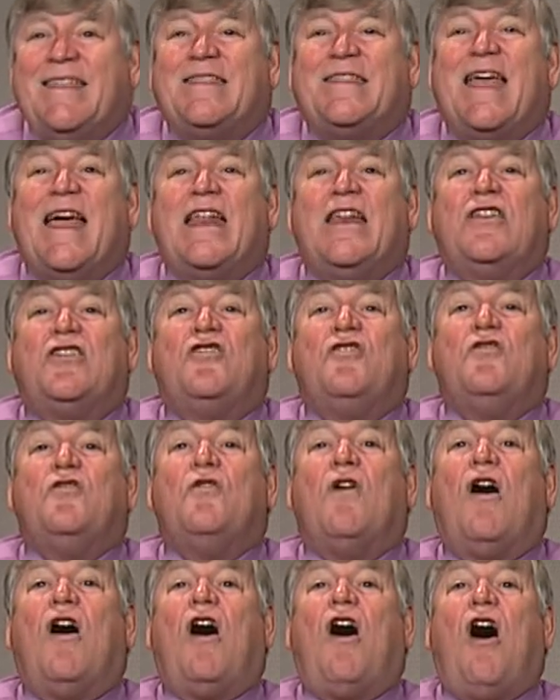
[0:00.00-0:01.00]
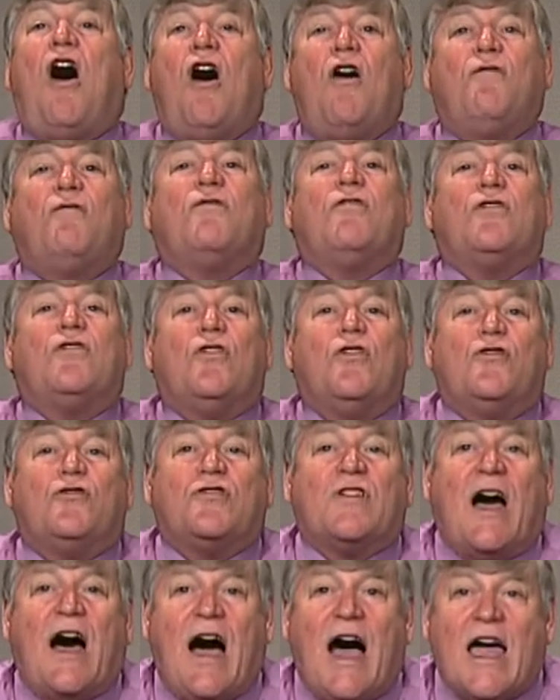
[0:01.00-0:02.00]
than to offer
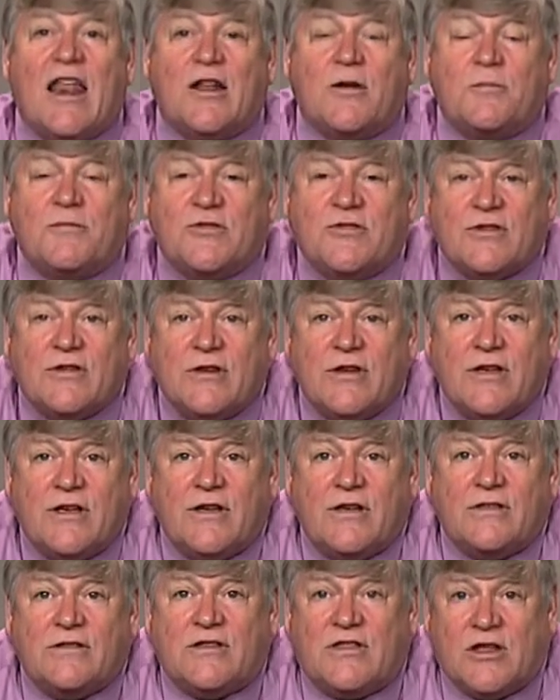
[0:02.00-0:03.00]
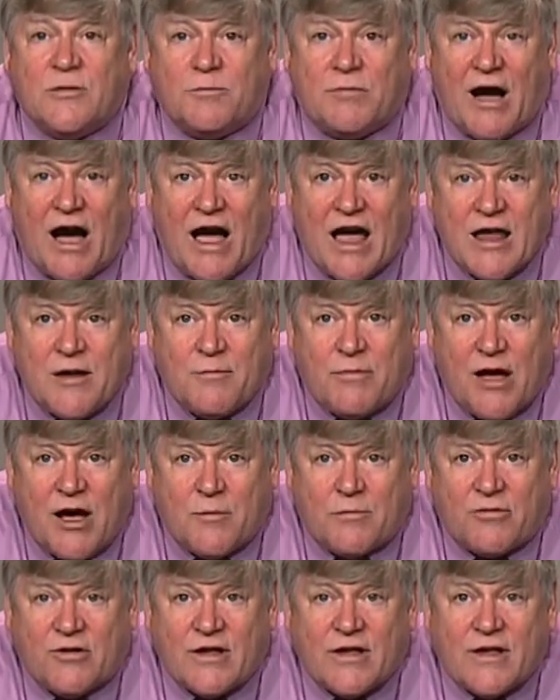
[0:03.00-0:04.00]
those items to the buying
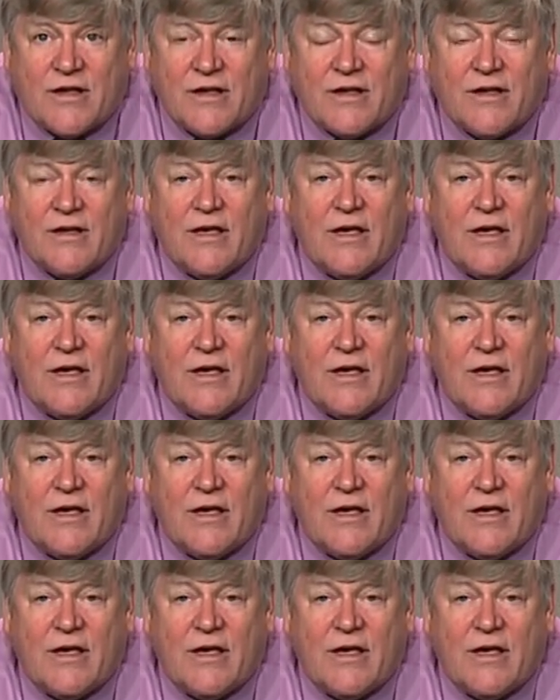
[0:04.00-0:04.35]
public